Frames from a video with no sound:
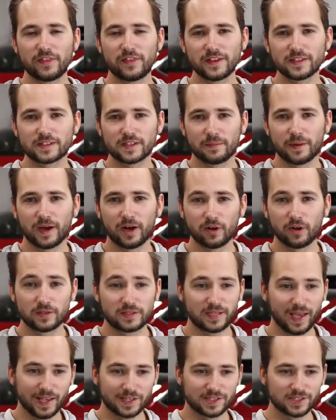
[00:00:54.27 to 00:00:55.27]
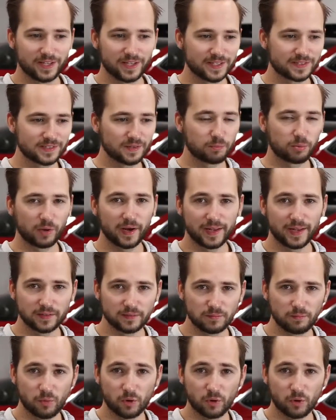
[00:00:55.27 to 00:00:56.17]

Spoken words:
things about Tesla as a brand